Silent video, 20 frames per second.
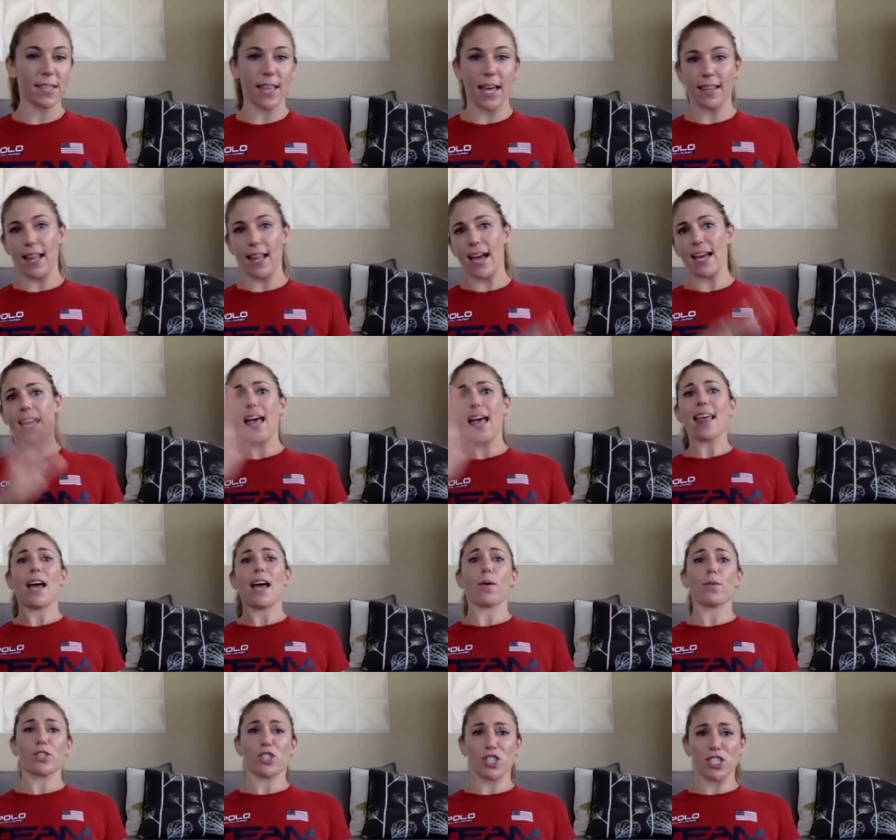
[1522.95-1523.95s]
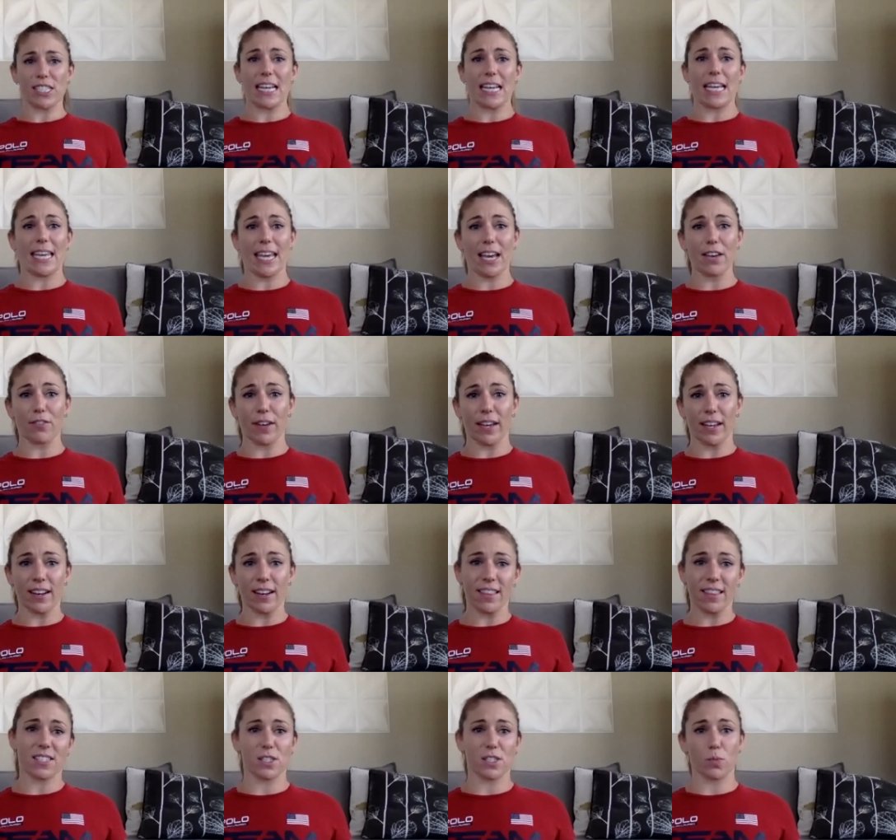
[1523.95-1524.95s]
that like that was just a given.
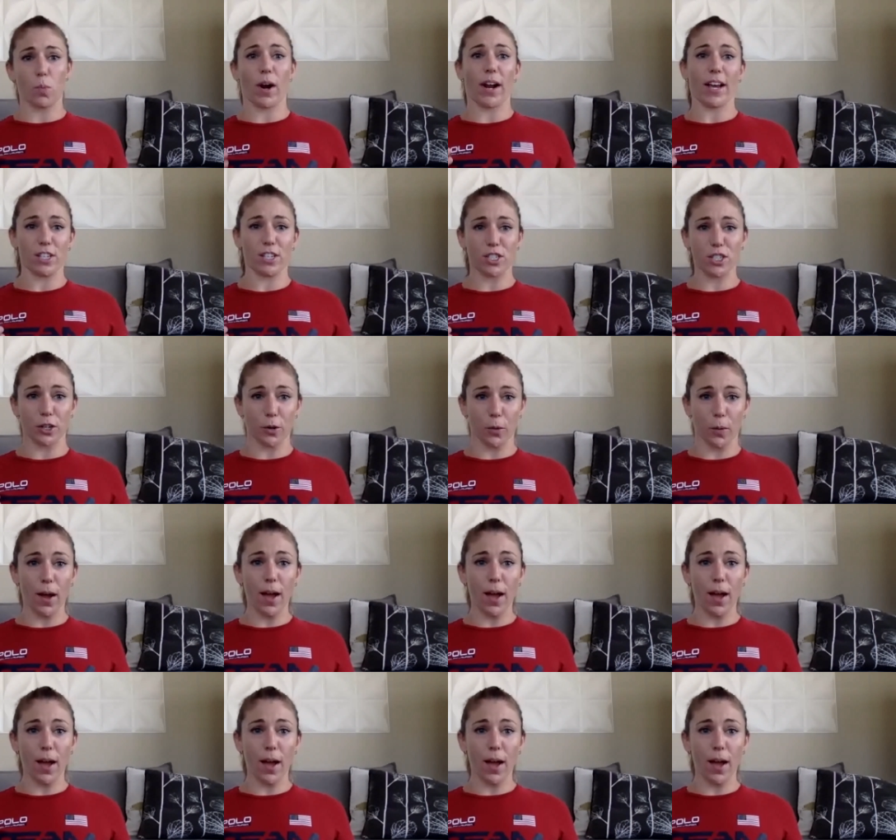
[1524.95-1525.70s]
This is what I do.